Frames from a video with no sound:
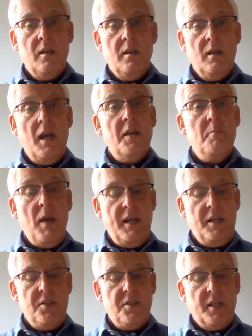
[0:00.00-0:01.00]
I had
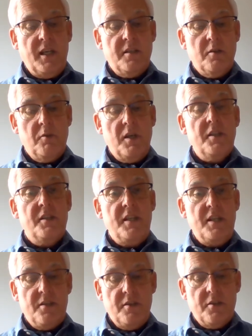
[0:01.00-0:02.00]
managed to get a rather
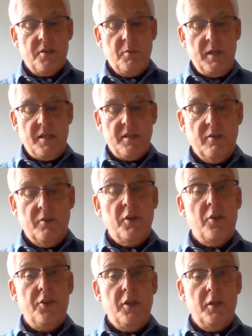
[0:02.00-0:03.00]
decent suite the
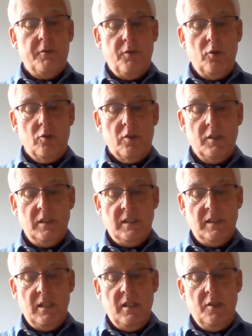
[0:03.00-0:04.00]
3rd floor,
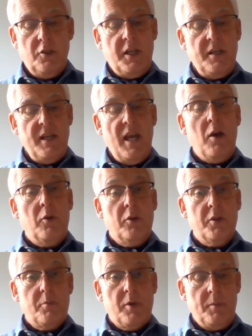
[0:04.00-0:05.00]
looking down on
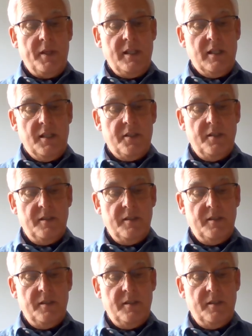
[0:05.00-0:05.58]
the promenade.